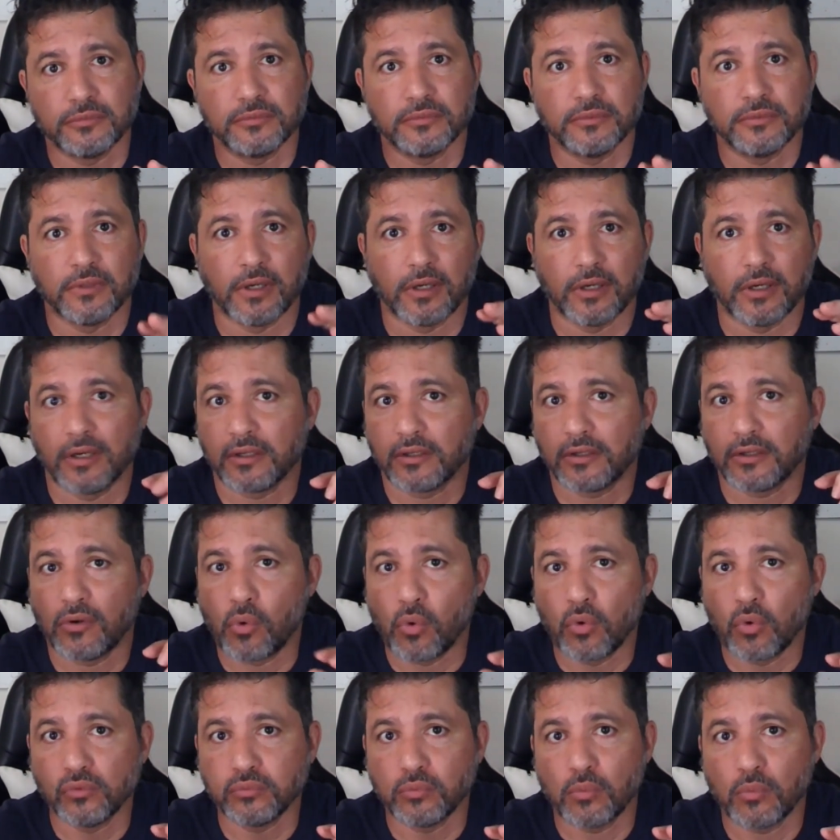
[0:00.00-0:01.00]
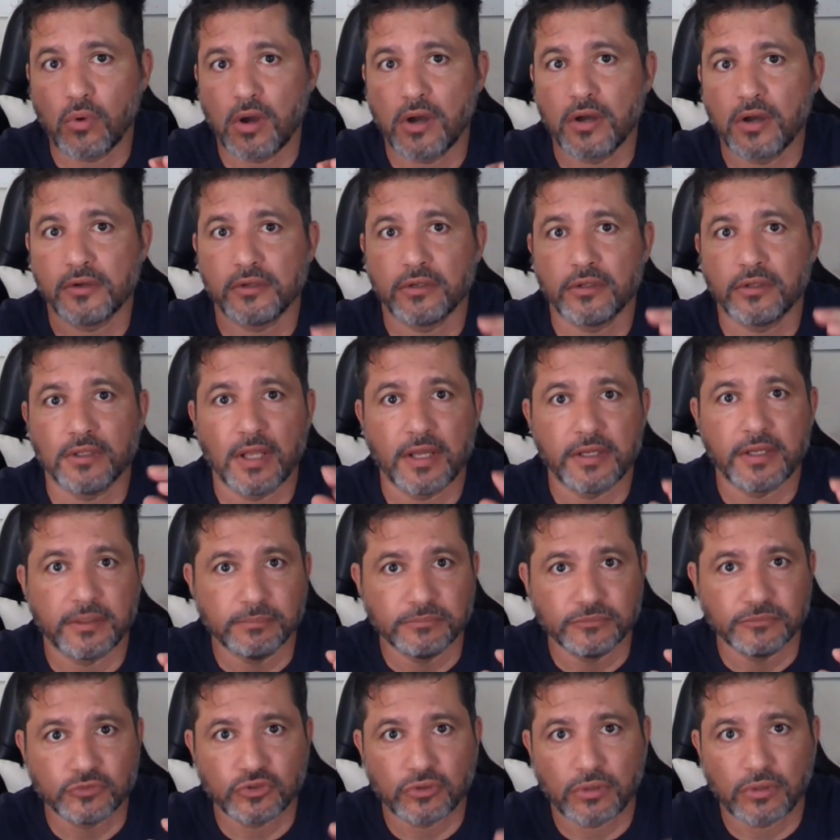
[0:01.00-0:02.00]
cold water, let them
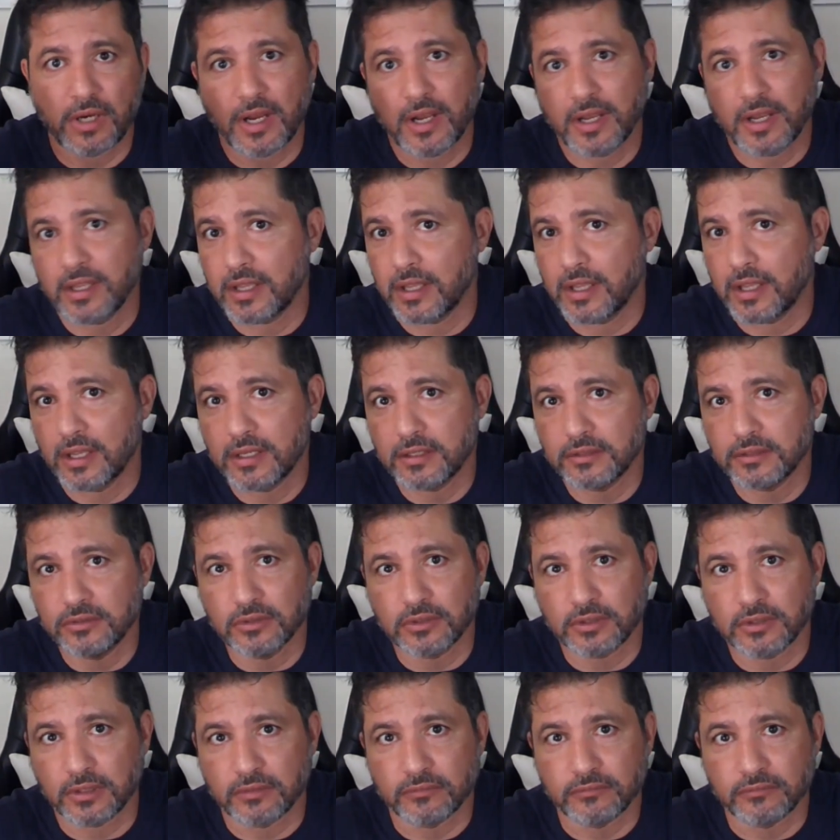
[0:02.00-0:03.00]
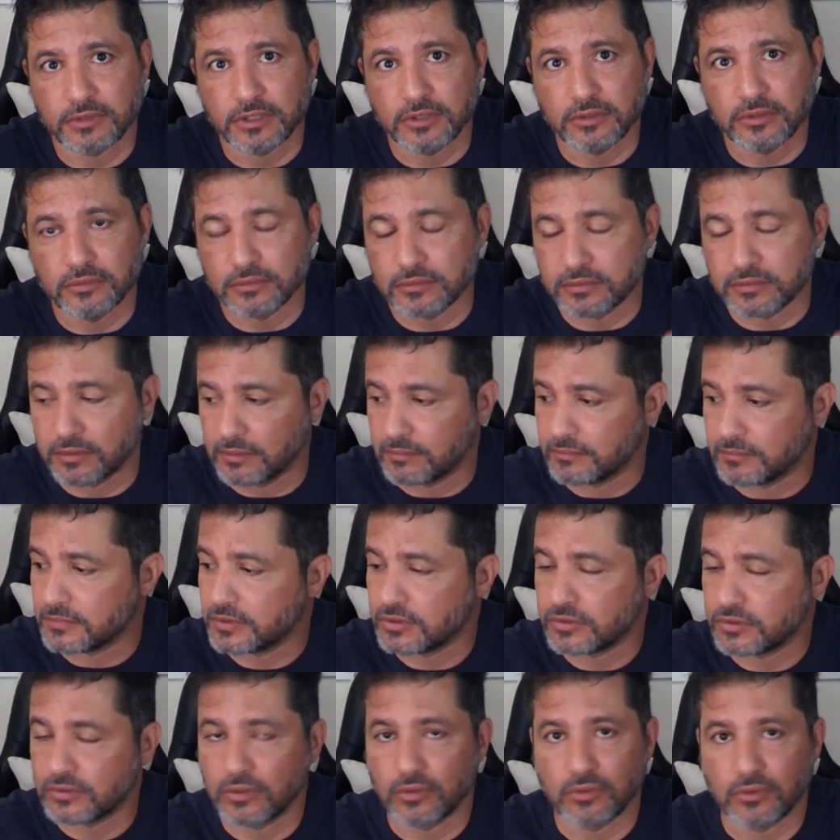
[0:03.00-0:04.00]
dry, and you can reuse them. So
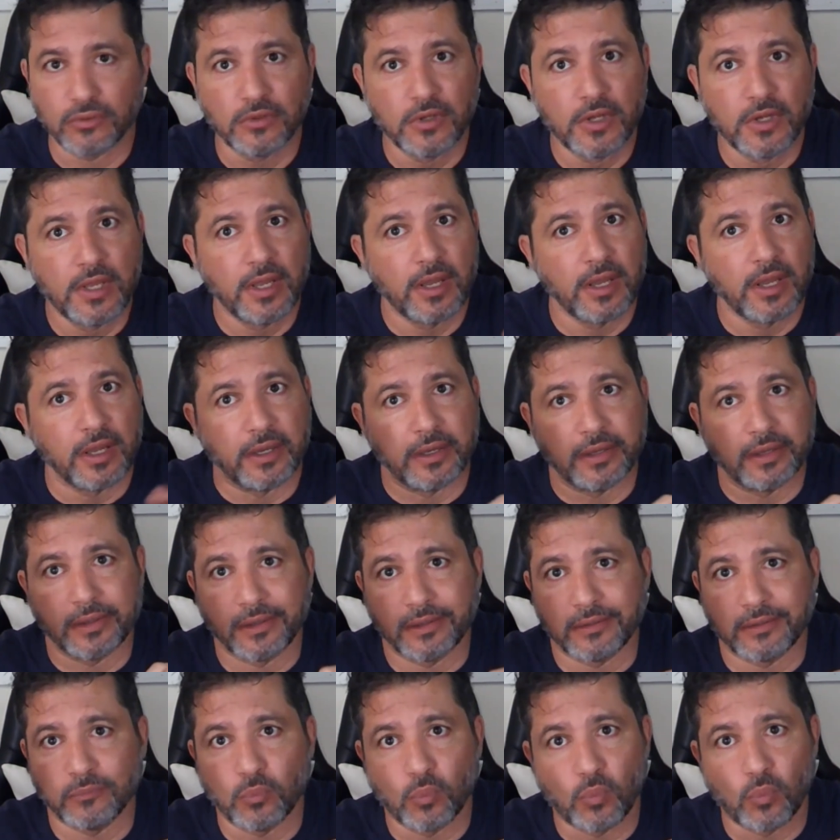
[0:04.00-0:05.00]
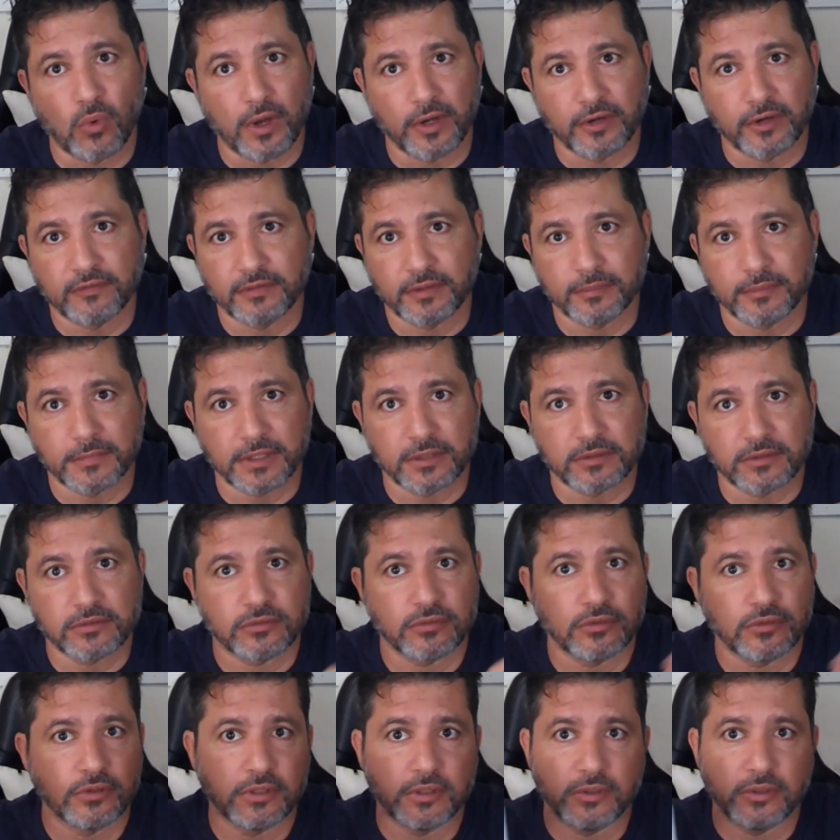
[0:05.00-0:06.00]
again, one of them gets dirty,
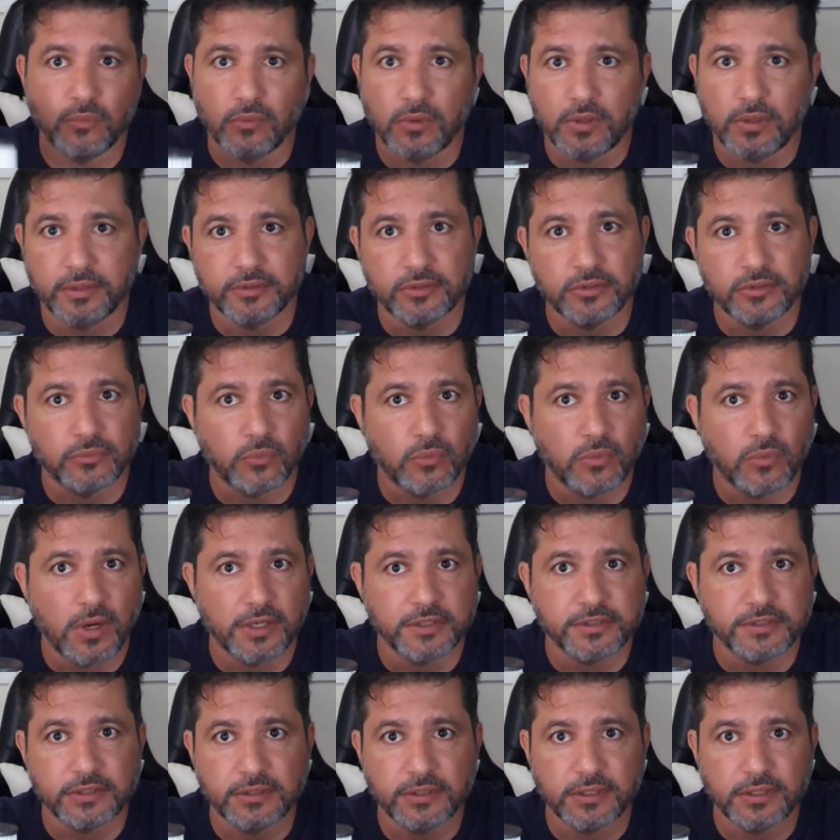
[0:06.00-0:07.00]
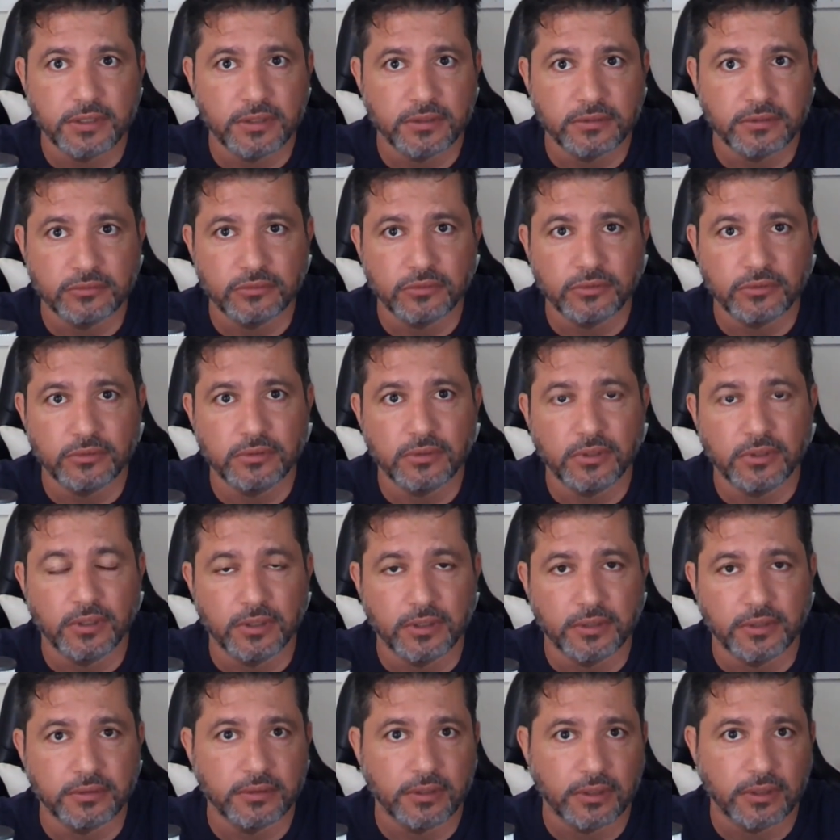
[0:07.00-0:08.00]
one you're washing it and
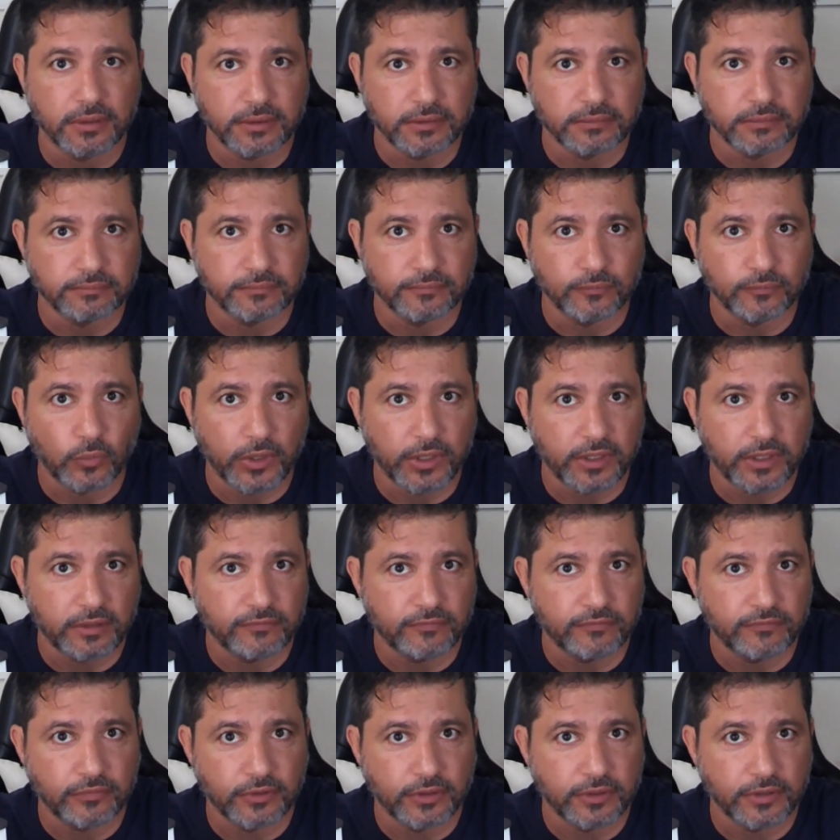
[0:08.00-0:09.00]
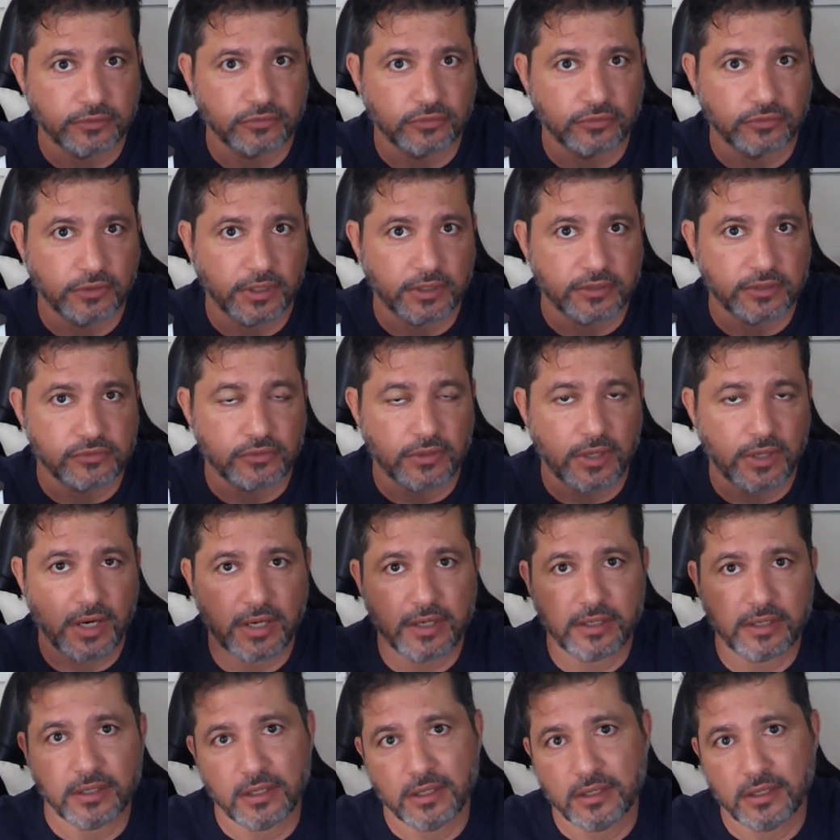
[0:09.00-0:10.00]
waiting for it to get dry, and
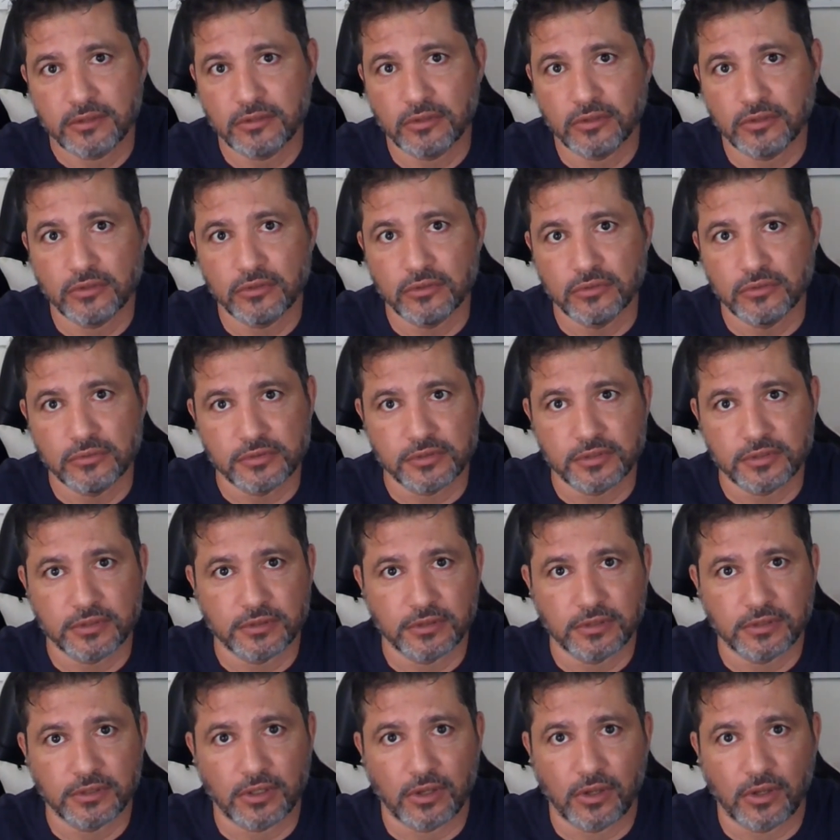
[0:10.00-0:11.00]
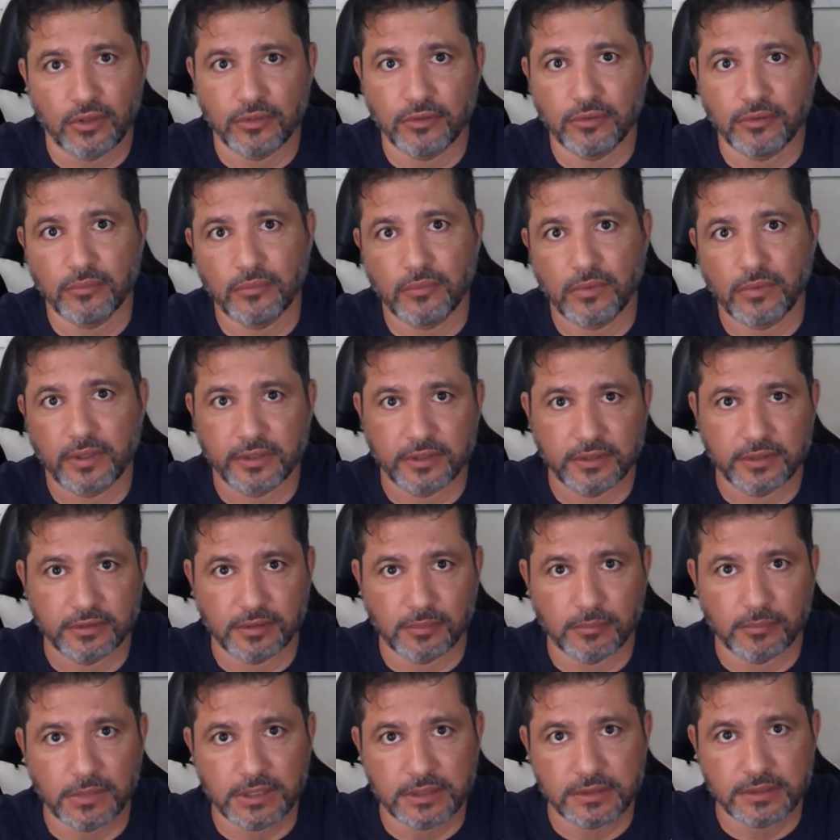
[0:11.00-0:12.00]
you're using the other one in the
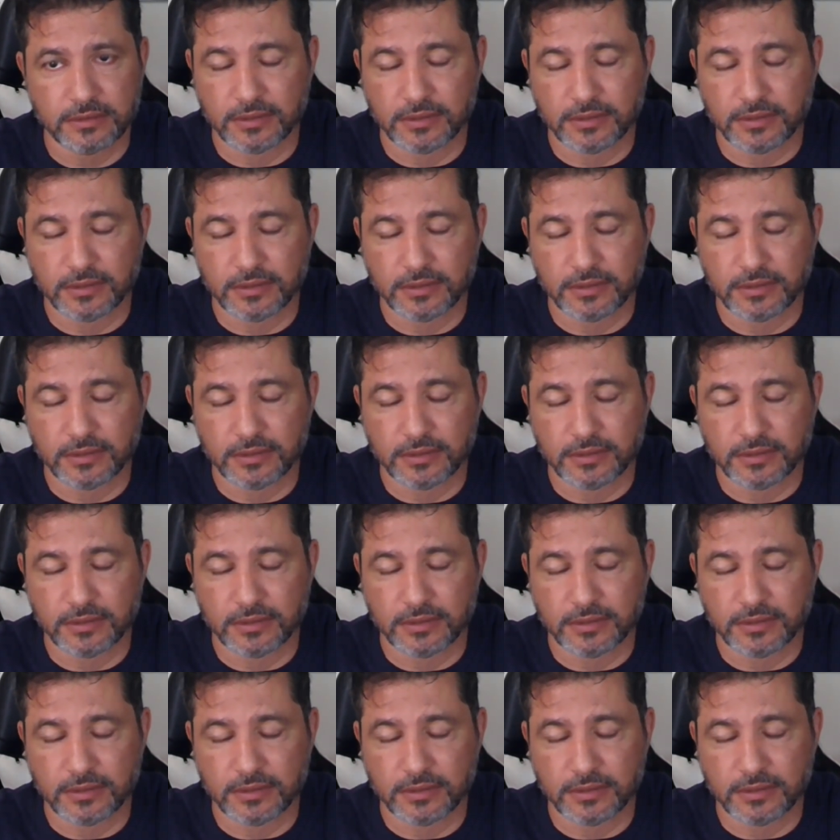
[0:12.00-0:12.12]
meantime.